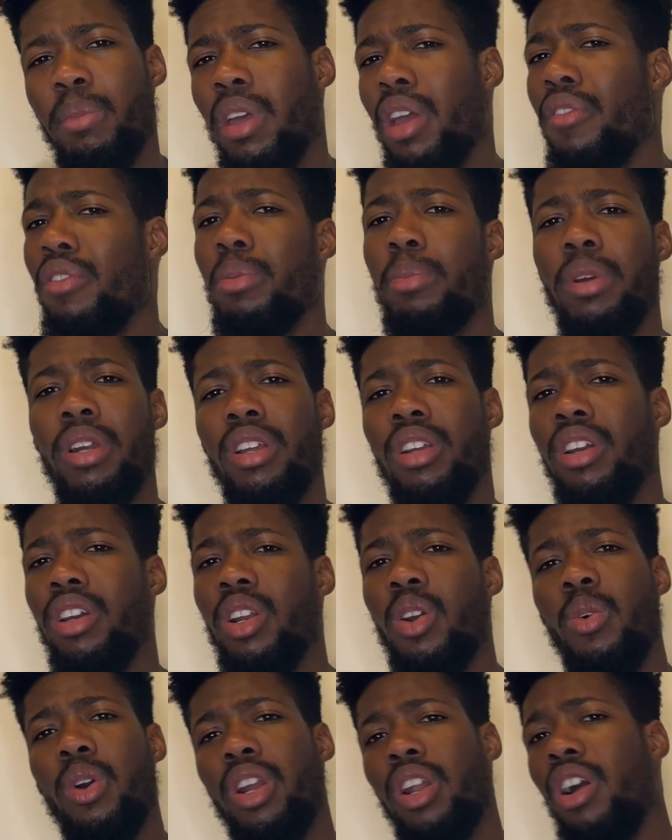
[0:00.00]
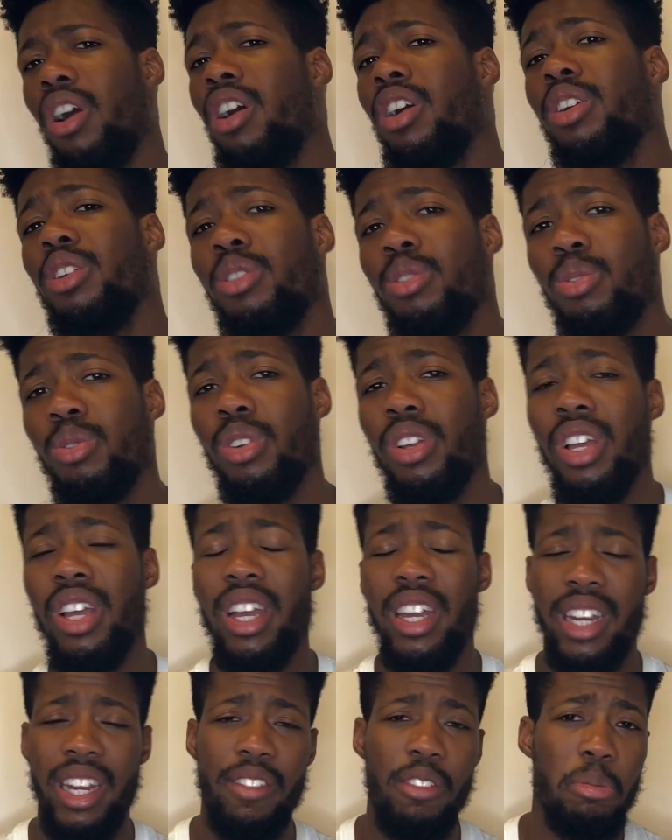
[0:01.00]
everybody gonna want to hug you,
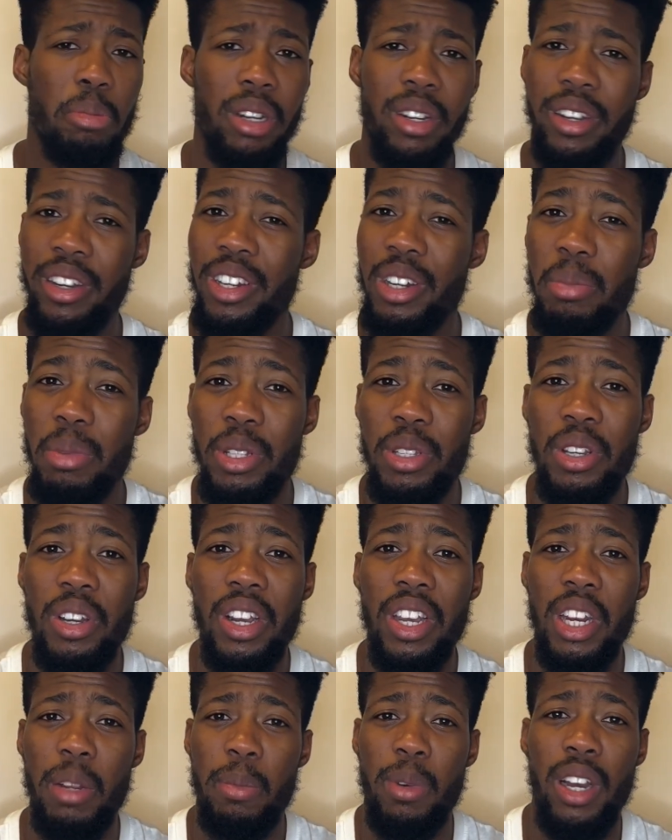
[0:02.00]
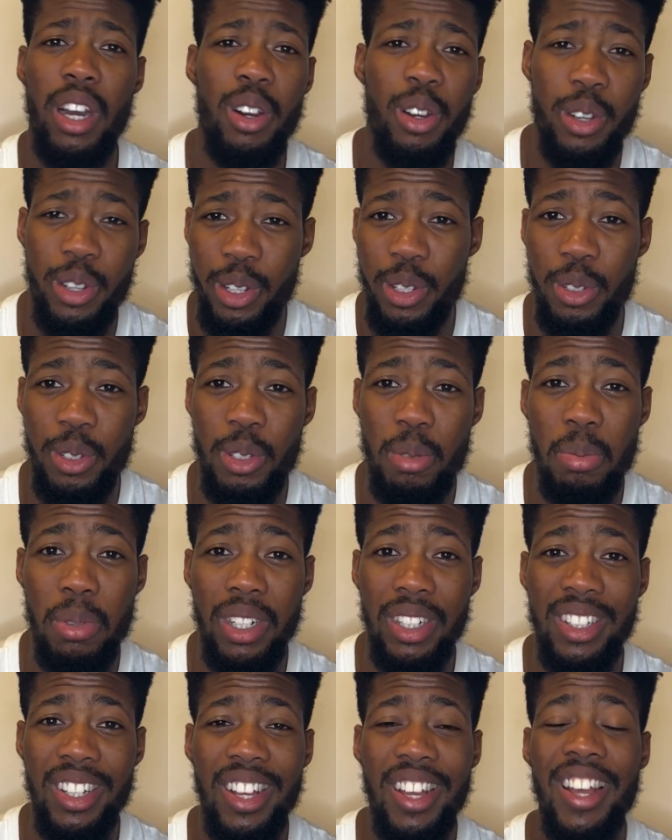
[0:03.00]
everybody gonna be talking about how good you
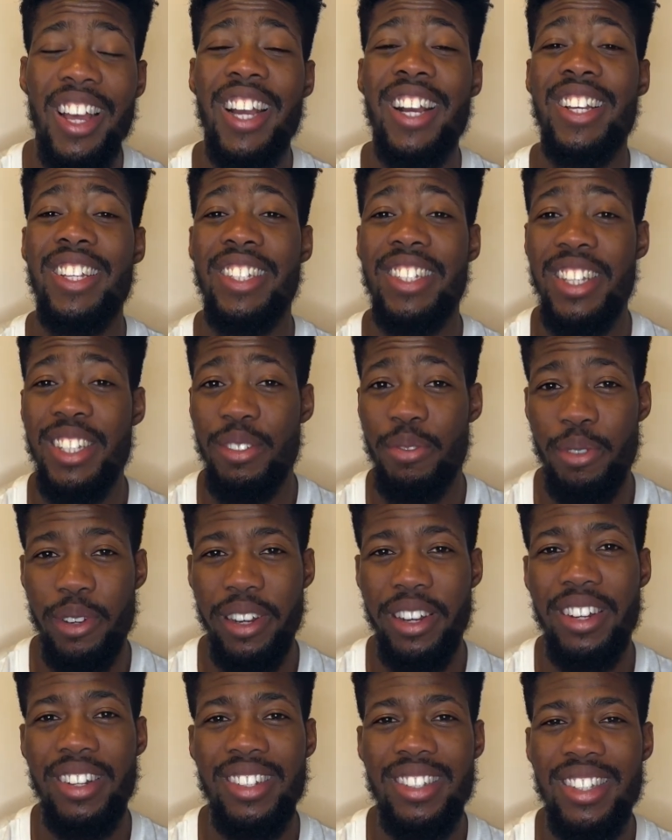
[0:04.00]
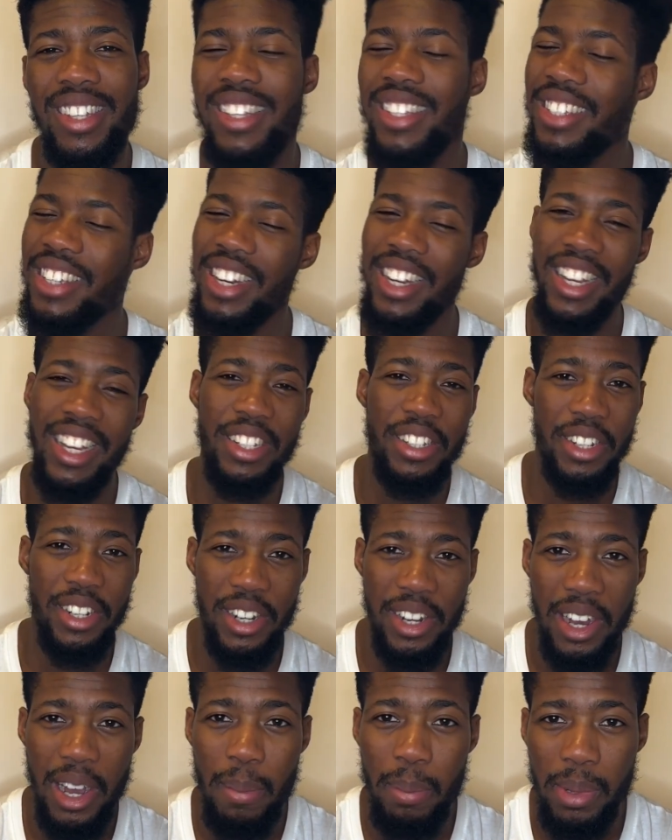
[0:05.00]
smell, because this fragrance is gonna get you the
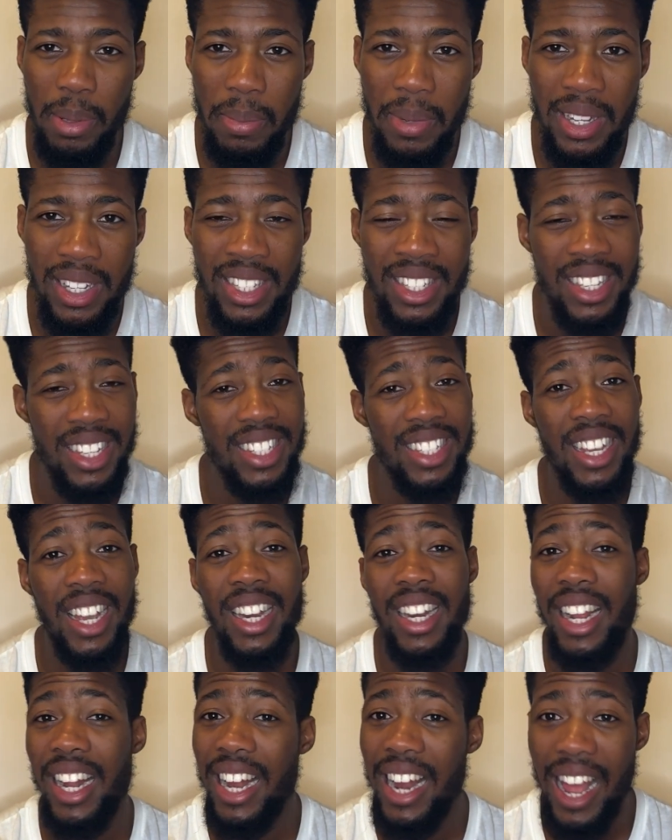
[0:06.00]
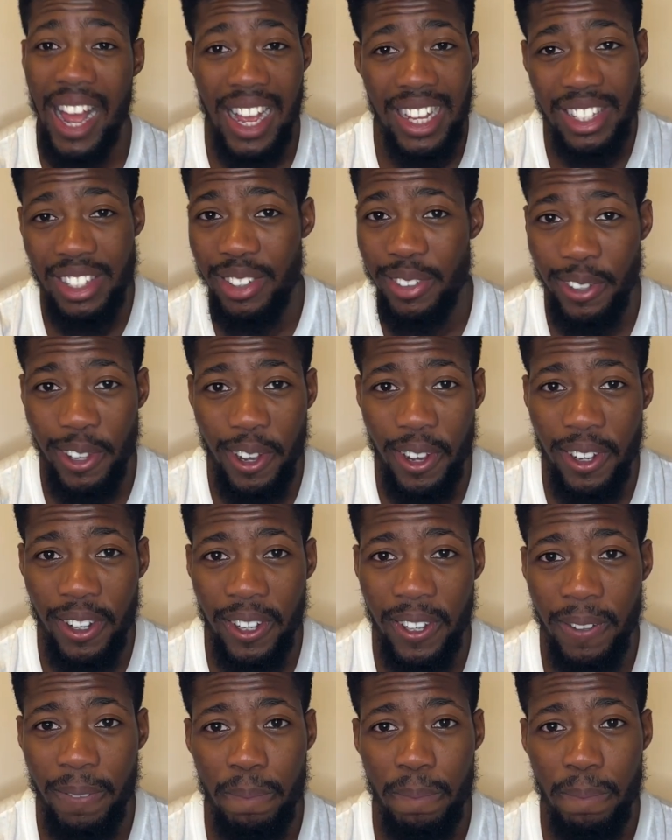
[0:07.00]
compliments, it's gonna last long,